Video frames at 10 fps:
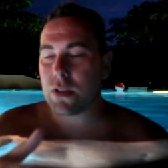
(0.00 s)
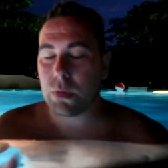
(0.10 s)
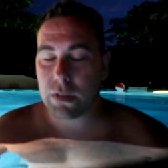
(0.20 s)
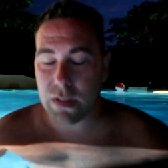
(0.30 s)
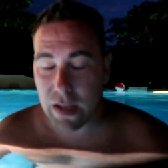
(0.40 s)
He's
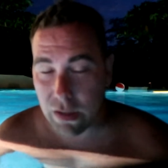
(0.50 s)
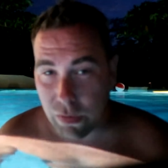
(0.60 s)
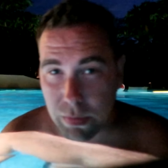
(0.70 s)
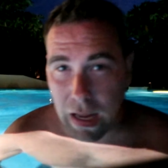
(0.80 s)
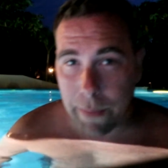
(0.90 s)
willing to take us
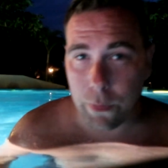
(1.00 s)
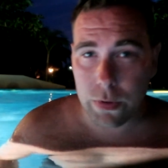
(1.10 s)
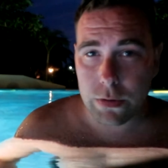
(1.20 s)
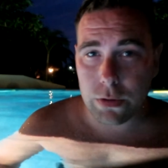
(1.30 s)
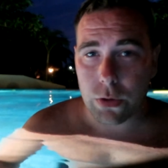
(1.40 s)
from
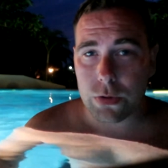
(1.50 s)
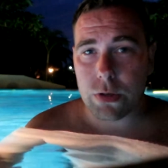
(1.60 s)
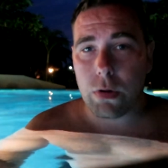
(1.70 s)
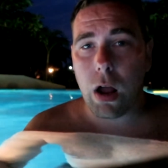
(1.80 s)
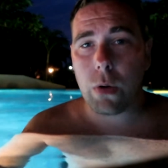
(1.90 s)
Tamarindo to
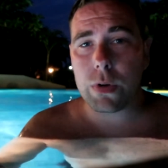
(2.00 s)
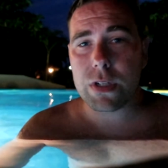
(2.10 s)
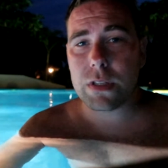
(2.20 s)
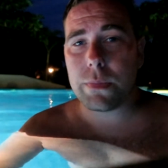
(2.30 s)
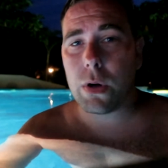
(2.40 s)
Nosara, which
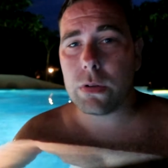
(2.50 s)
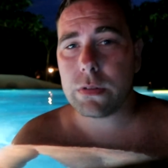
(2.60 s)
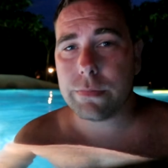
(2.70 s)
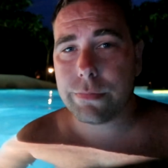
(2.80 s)
is about